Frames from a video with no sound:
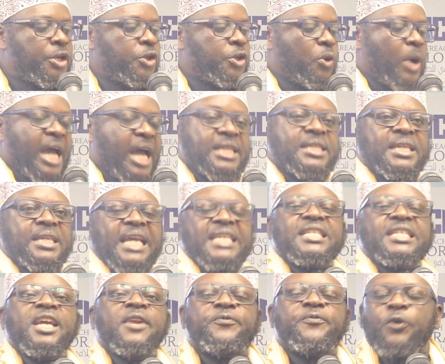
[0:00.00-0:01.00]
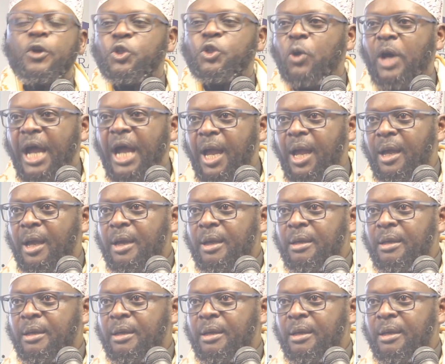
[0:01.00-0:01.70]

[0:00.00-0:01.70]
You ask a sinful dua,